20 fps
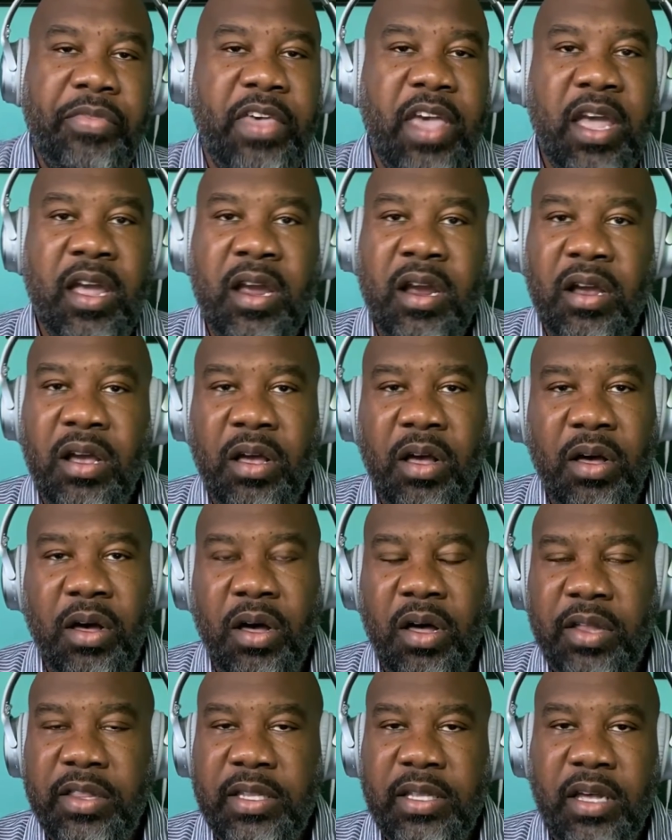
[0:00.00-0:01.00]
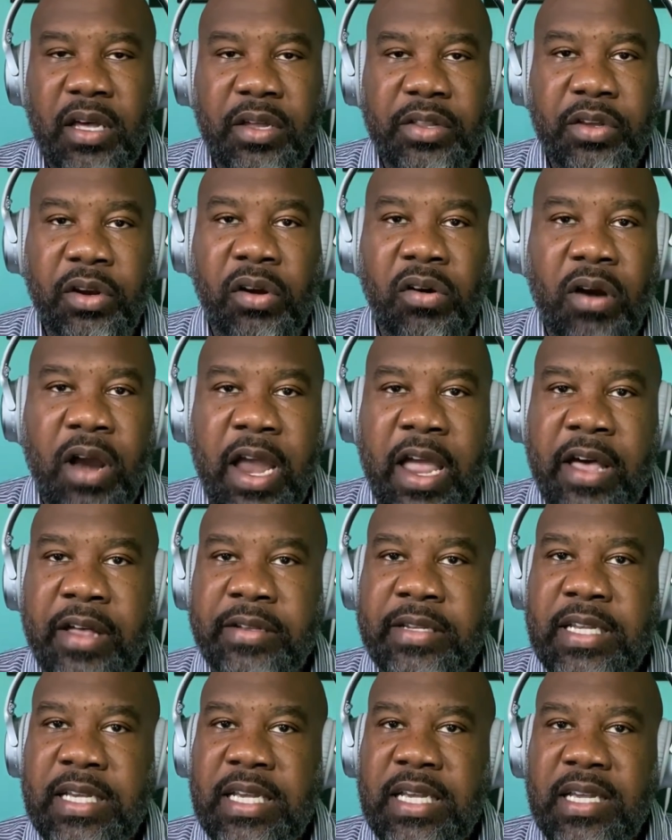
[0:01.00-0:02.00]
there on the
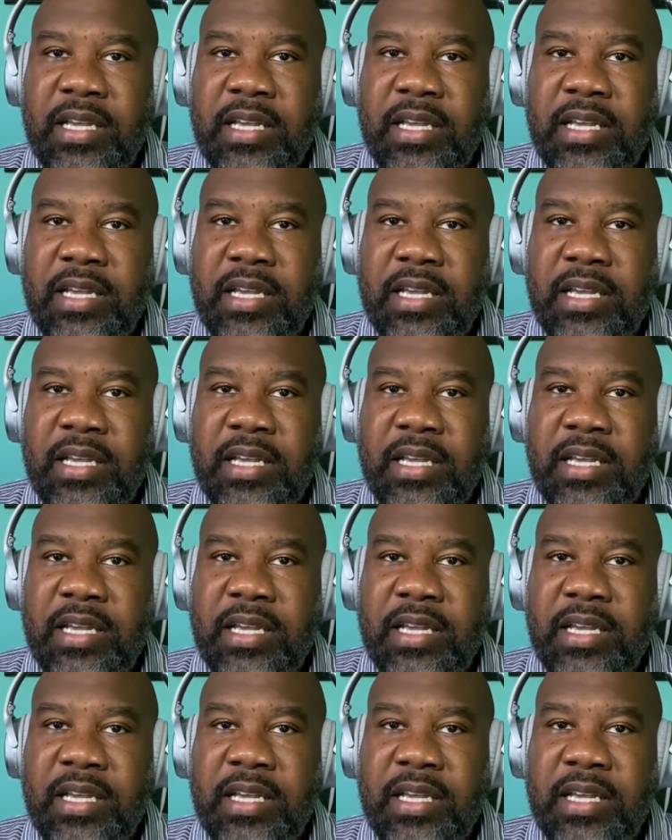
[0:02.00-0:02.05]
ground.